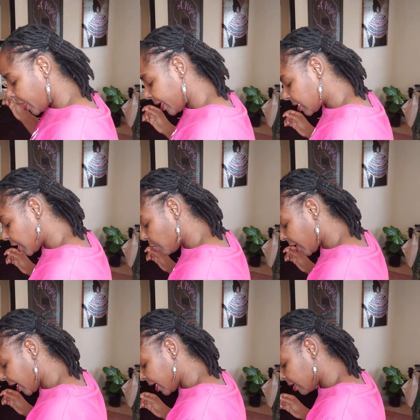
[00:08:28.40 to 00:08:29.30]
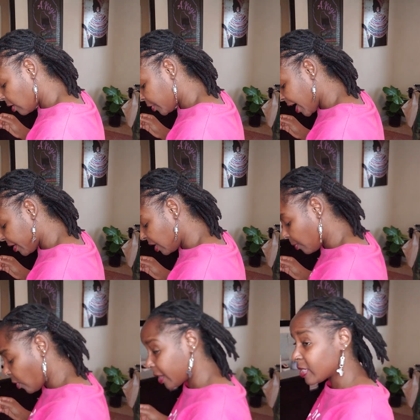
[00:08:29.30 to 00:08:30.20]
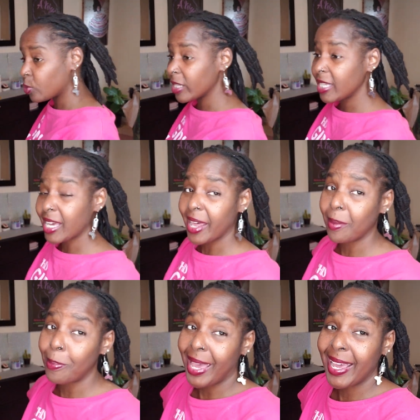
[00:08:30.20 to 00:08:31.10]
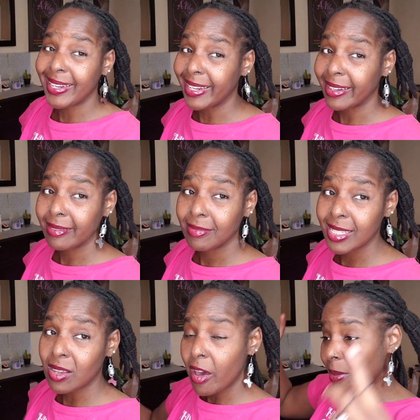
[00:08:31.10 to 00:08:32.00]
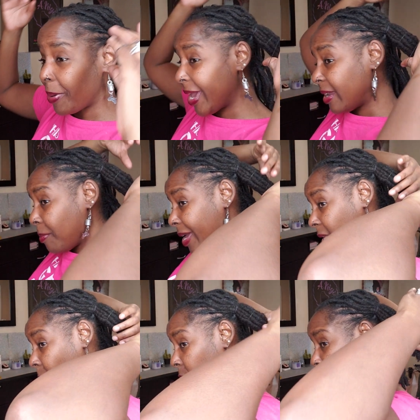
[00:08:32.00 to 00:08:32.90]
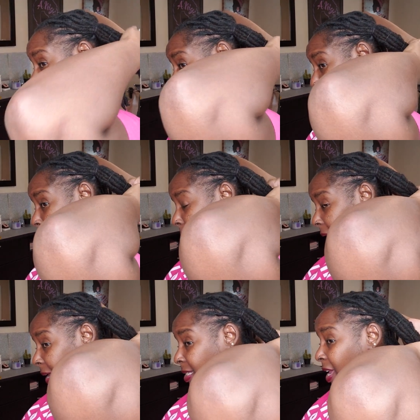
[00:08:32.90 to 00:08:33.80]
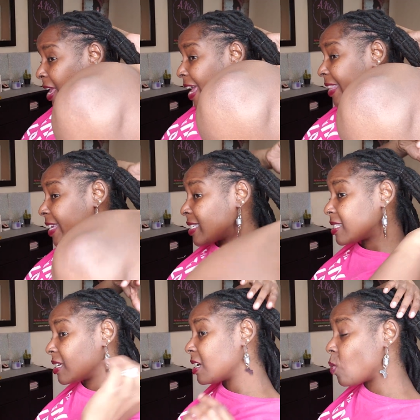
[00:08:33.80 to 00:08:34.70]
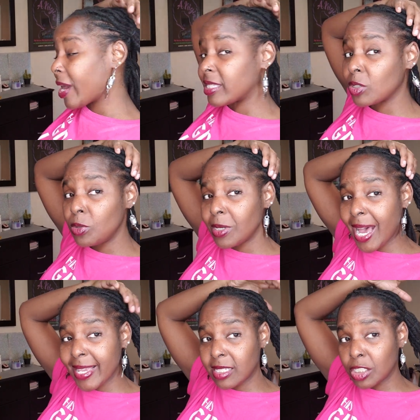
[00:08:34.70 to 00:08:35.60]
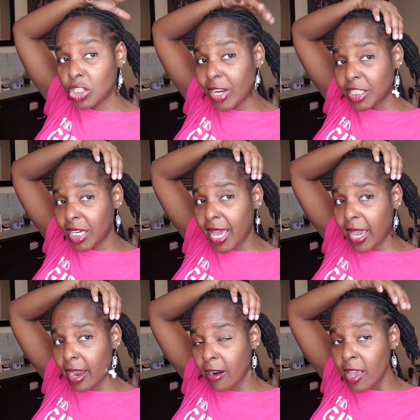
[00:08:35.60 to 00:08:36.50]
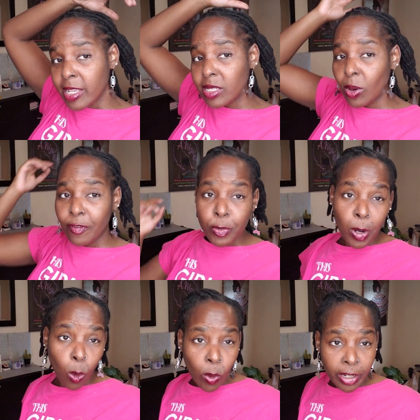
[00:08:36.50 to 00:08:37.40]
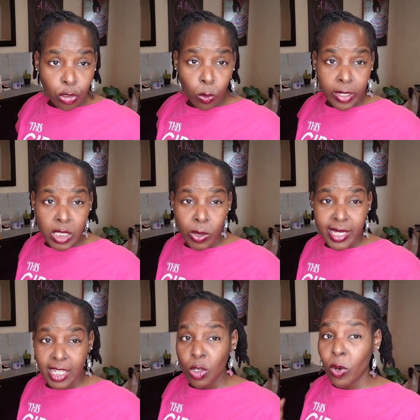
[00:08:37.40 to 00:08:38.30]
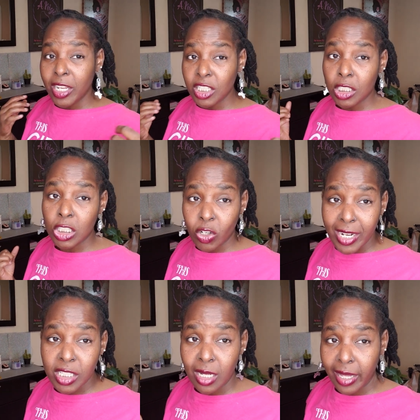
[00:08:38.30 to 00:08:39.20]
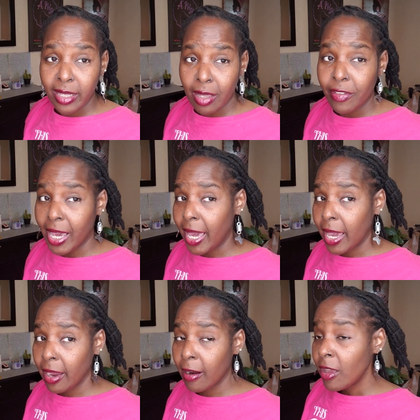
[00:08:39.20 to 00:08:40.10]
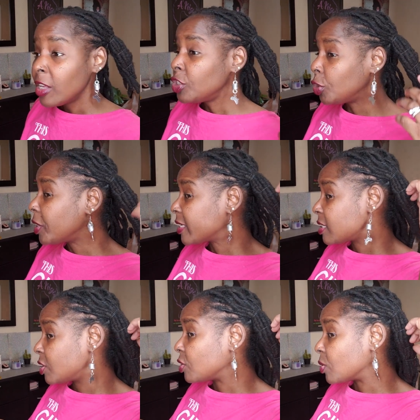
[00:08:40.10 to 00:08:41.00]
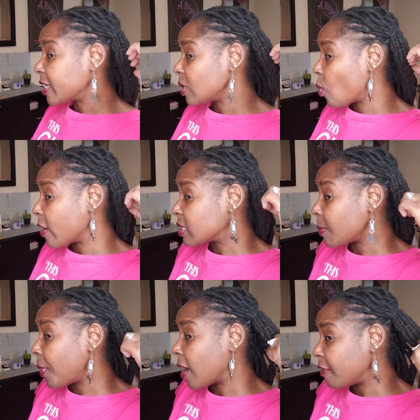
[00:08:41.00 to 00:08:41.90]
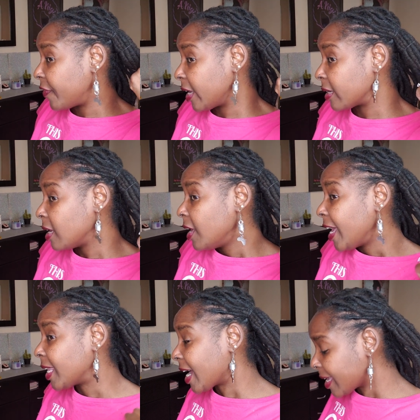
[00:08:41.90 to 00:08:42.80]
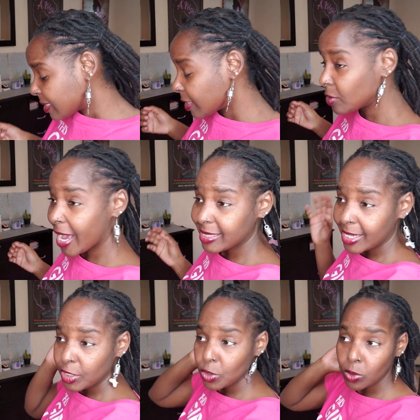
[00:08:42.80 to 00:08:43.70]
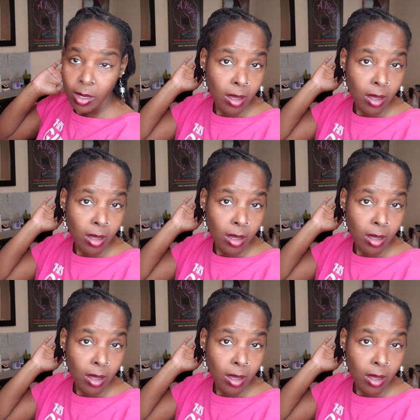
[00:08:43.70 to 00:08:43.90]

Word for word: until you can't go down anymore. And it's really kind of banding. It's called the banding method, but we're using rubber bands. And this is a good way, too, you guys, to stretch your hair. So if you don't want to do a retwist and you want to just stretch the length of your hair, do this, too, because it works perfect. And like I said, you guys, I do,